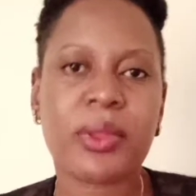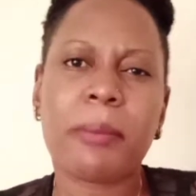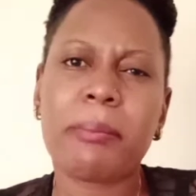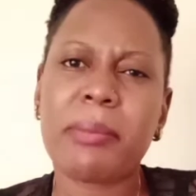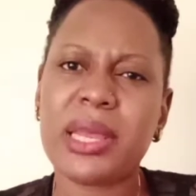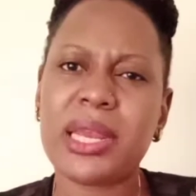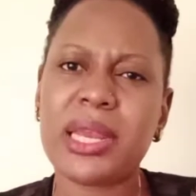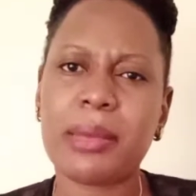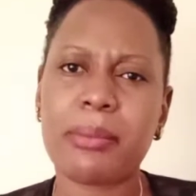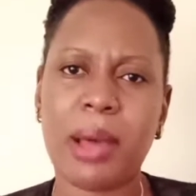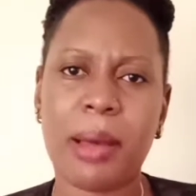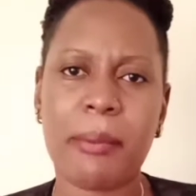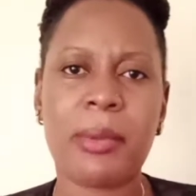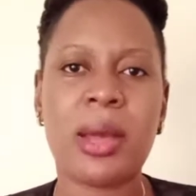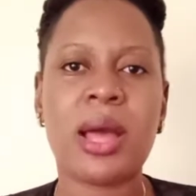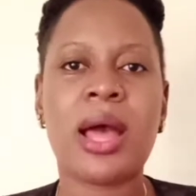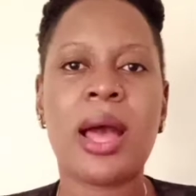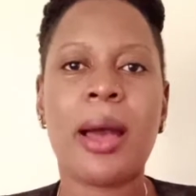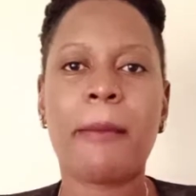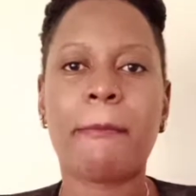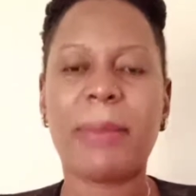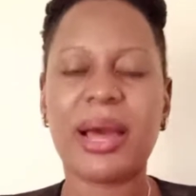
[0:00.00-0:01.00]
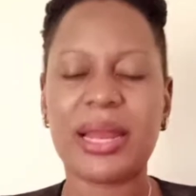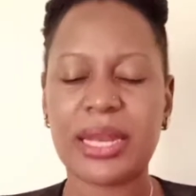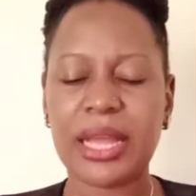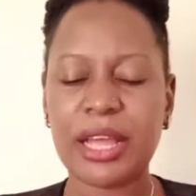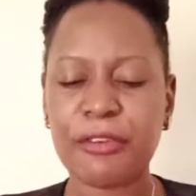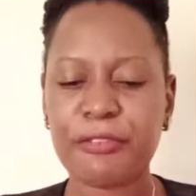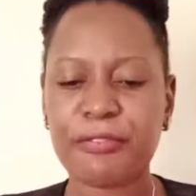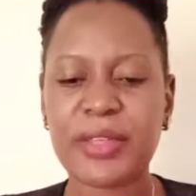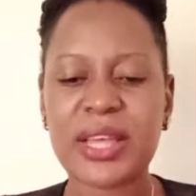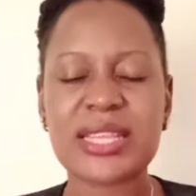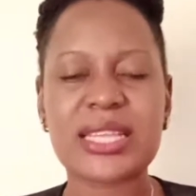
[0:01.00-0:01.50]
minimum. But
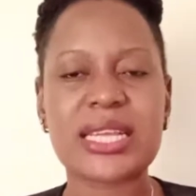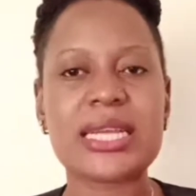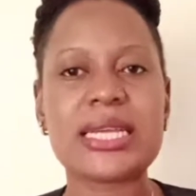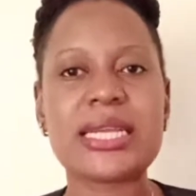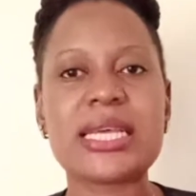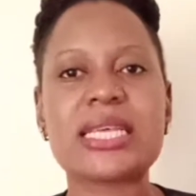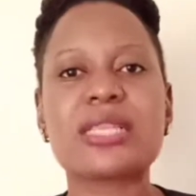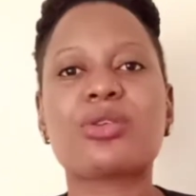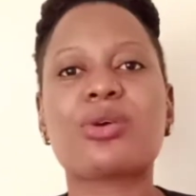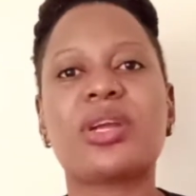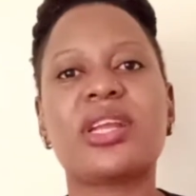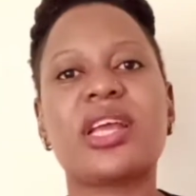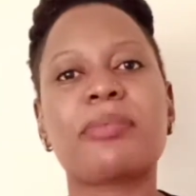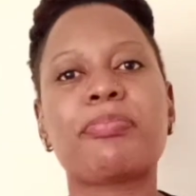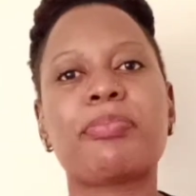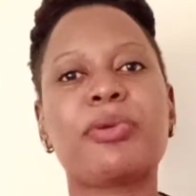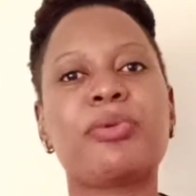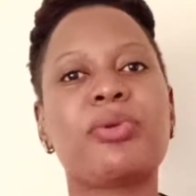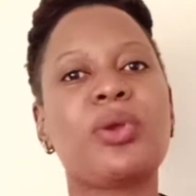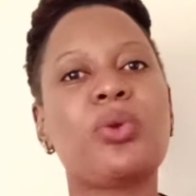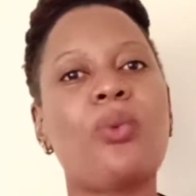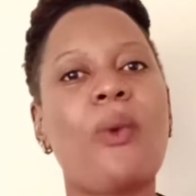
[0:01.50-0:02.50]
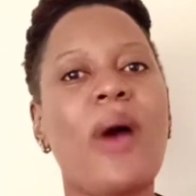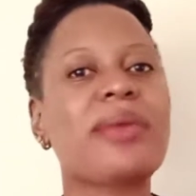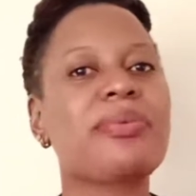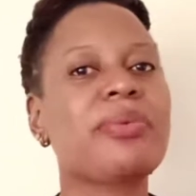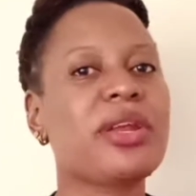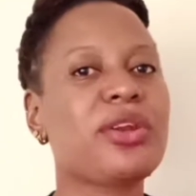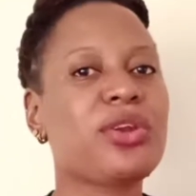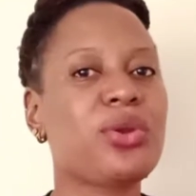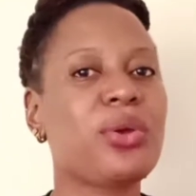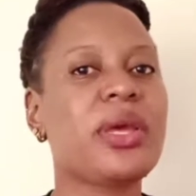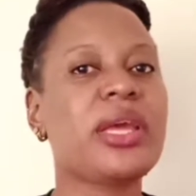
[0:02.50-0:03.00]
if there's a disconnect between what
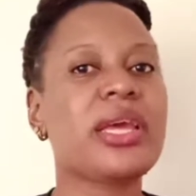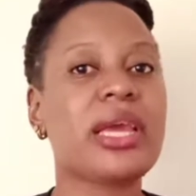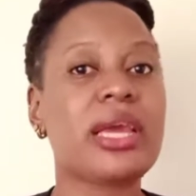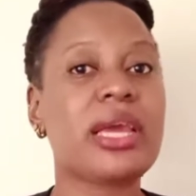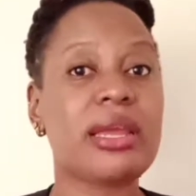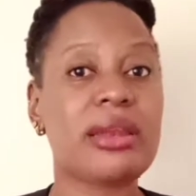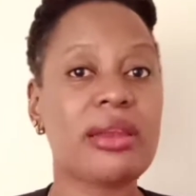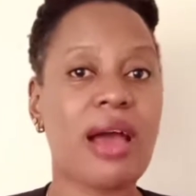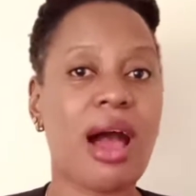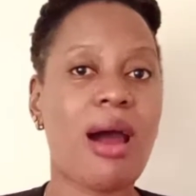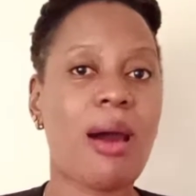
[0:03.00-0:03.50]
we're doing in